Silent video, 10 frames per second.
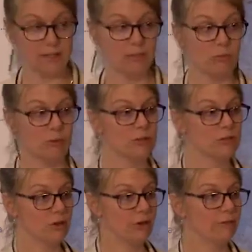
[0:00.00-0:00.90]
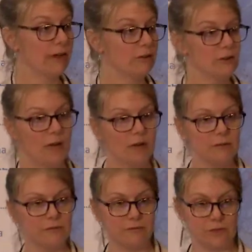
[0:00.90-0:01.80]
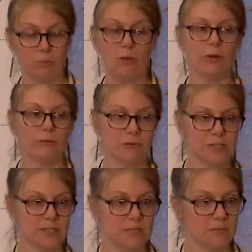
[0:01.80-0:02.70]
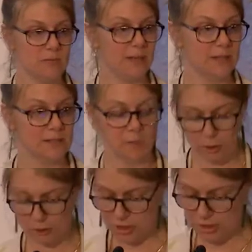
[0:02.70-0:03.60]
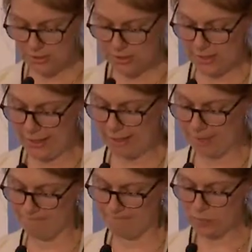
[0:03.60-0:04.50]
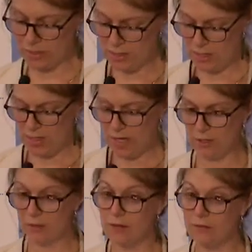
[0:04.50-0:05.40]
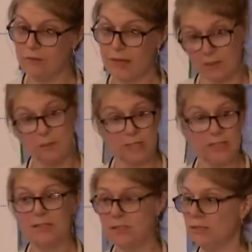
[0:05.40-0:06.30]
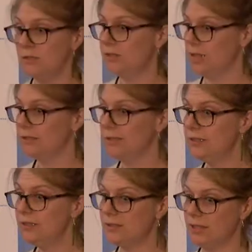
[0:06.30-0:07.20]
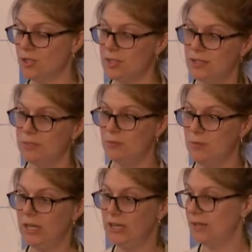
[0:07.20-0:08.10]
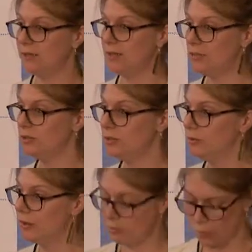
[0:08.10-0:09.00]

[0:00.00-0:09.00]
that have emerged are around a lot of support for systems-based approaches and a lot of expertise in those areas that just needs to be connected up a little bit